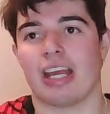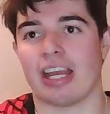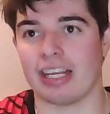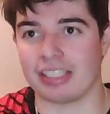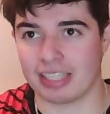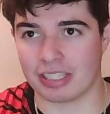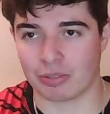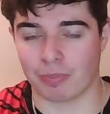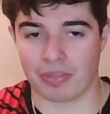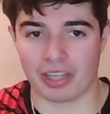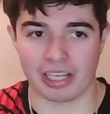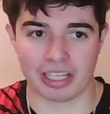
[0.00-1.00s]
Is there
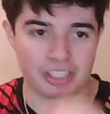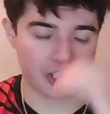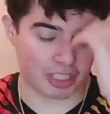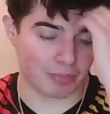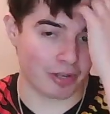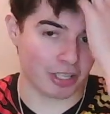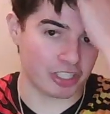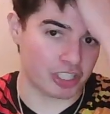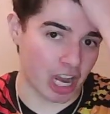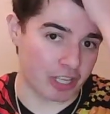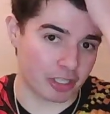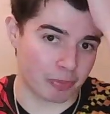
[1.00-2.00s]
something legitimate and
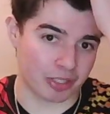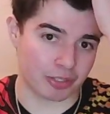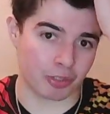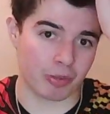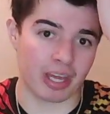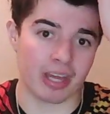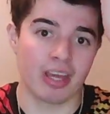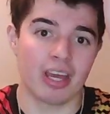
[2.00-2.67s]
genuine to it?